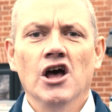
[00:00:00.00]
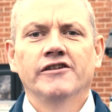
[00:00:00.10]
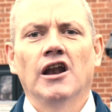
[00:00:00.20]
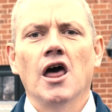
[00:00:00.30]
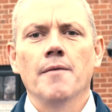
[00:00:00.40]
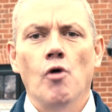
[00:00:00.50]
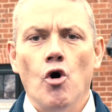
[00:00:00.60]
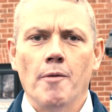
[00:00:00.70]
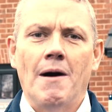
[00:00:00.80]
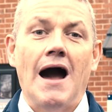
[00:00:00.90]
to learn
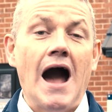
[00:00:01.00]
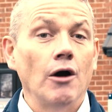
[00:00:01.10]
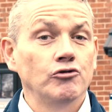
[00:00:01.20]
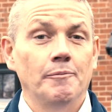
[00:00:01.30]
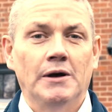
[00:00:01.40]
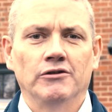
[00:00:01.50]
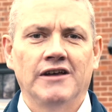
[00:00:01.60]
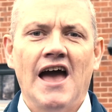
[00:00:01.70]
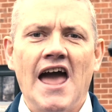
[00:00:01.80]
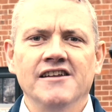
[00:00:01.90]
more about how to build
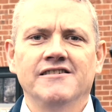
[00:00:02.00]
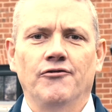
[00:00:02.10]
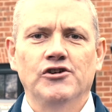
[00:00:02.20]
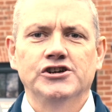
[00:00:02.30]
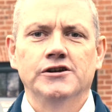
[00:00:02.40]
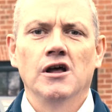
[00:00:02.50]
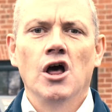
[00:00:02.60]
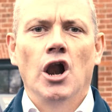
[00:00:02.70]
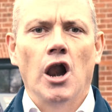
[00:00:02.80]
energy-efficient,